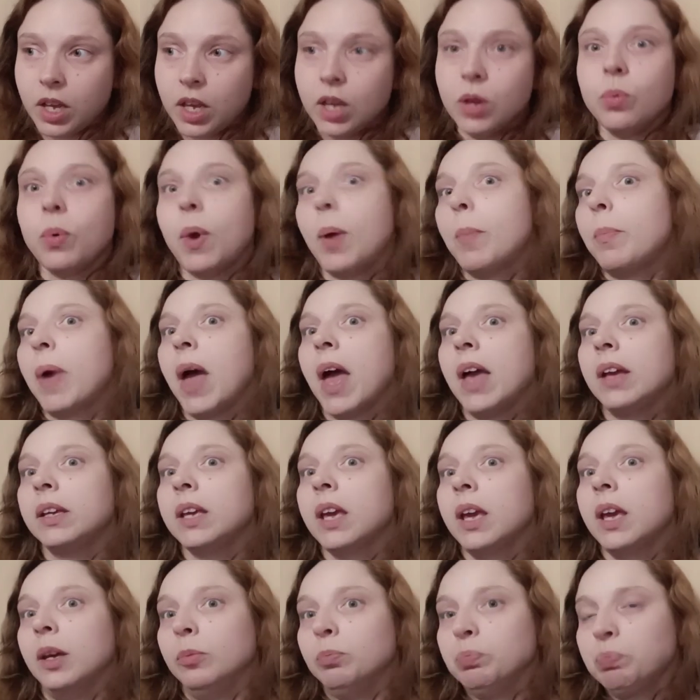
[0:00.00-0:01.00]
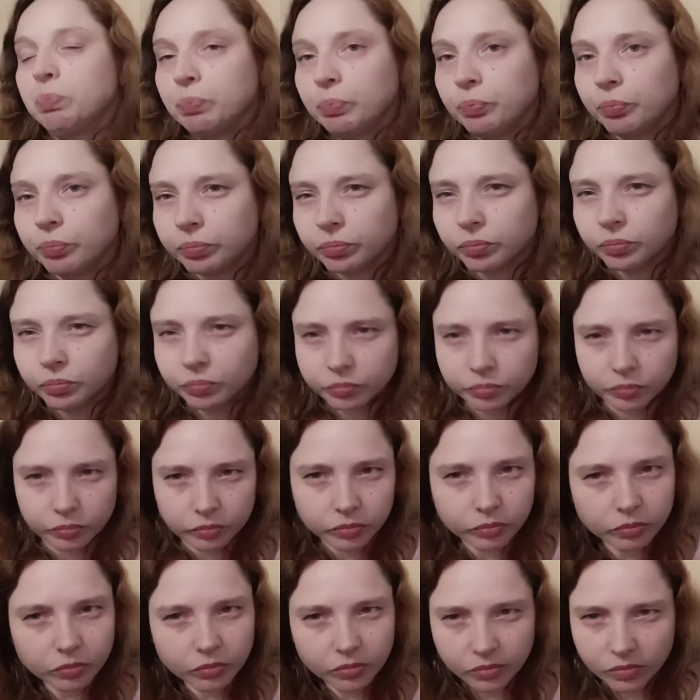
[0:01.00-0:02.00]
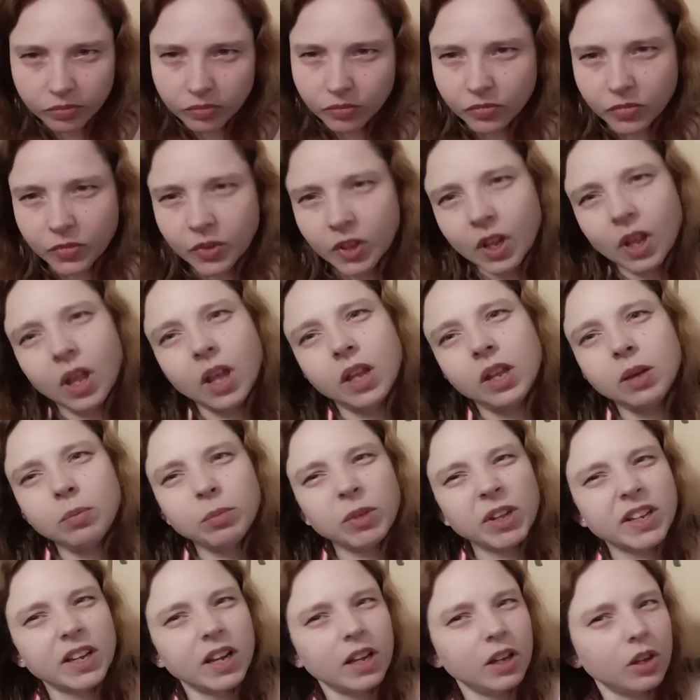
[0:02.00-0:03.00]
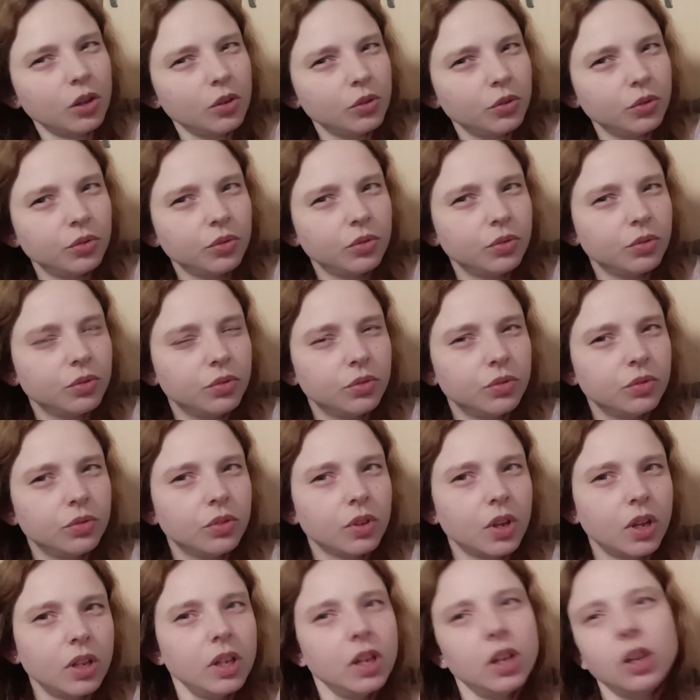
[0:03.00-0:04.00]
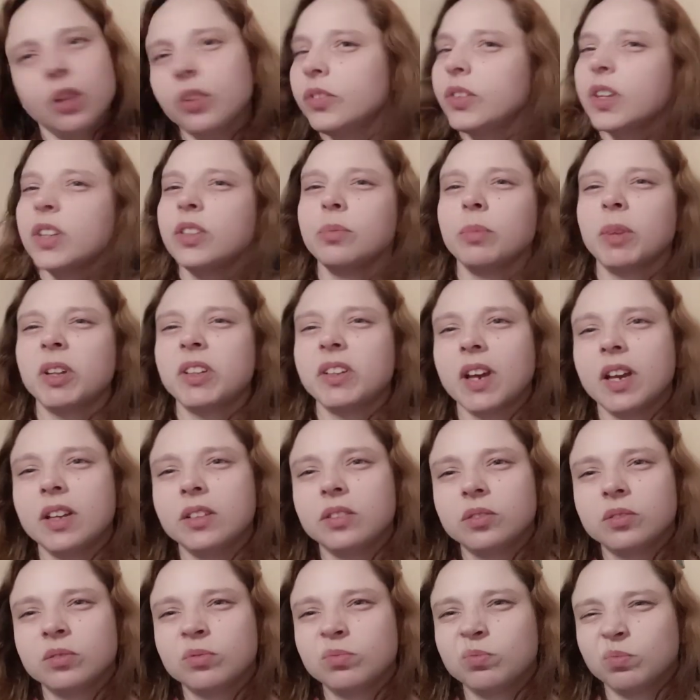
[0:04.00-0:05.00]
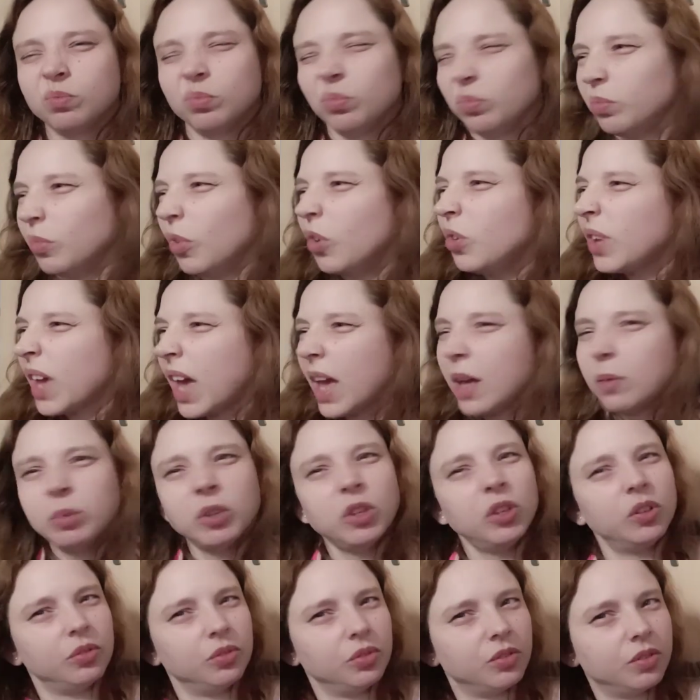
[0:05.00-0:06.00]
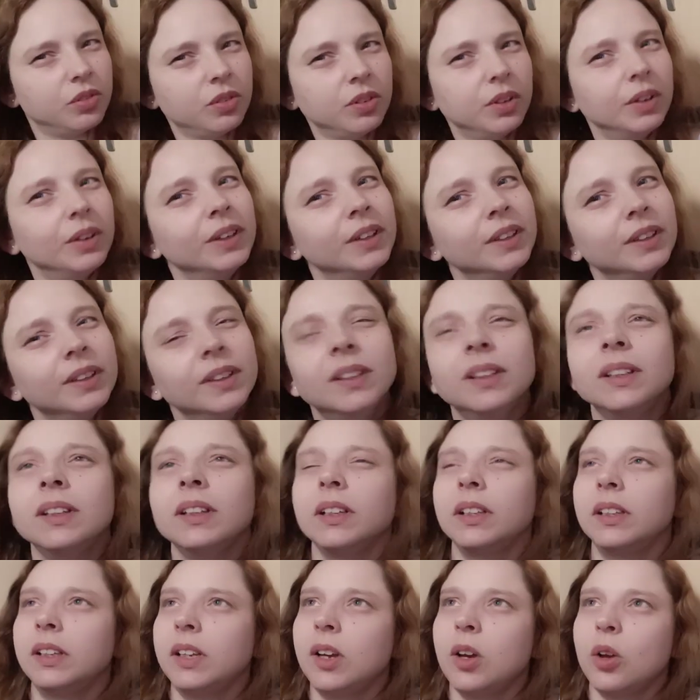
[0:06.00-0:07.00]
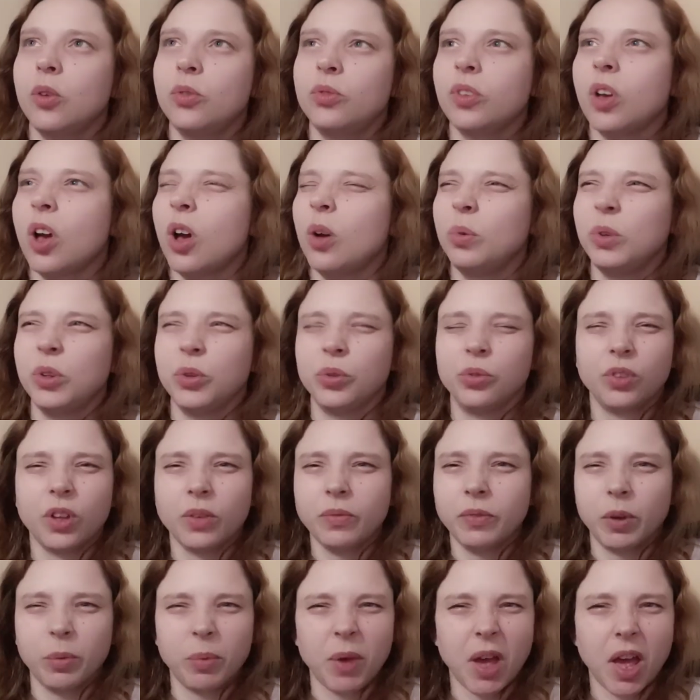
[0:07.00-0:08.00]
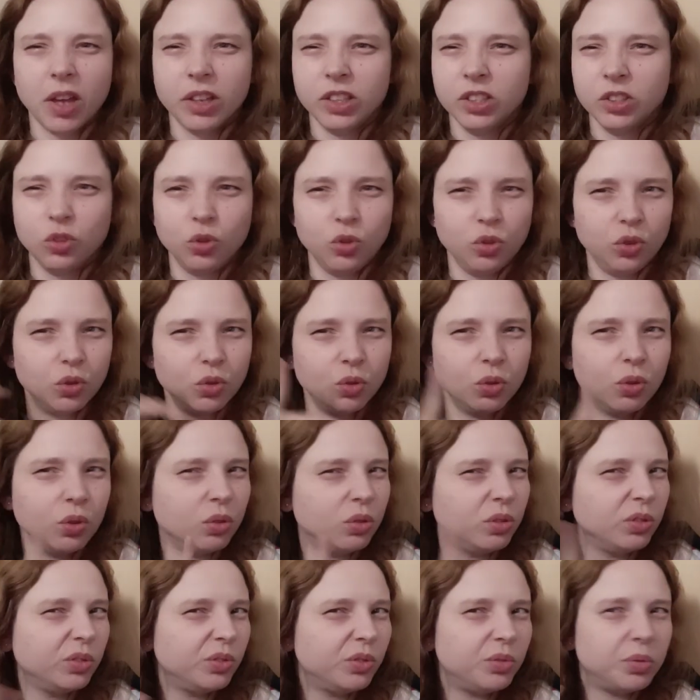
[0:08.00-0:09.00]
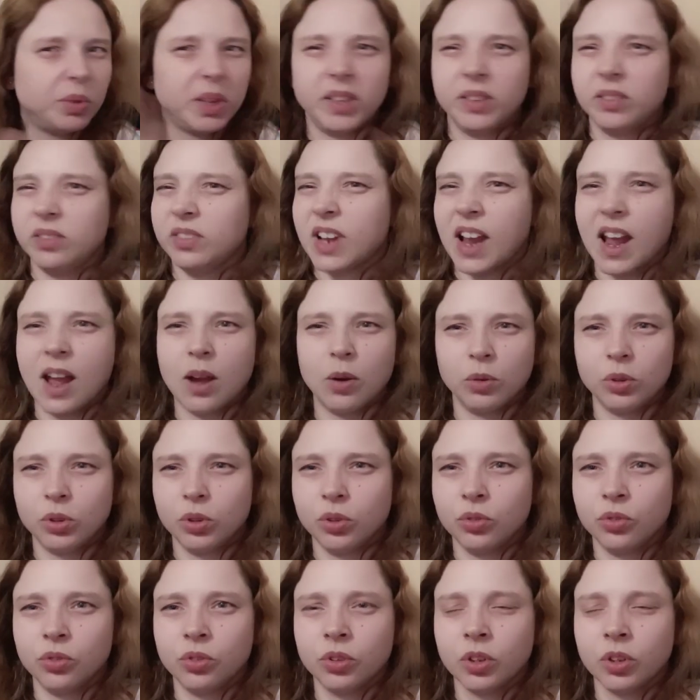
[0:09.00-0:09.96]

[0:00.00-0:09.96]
went back in. And then my dad goes, and then I said to my dad, what happened? And he goes, oh, it's something about in New York, Twin Towers.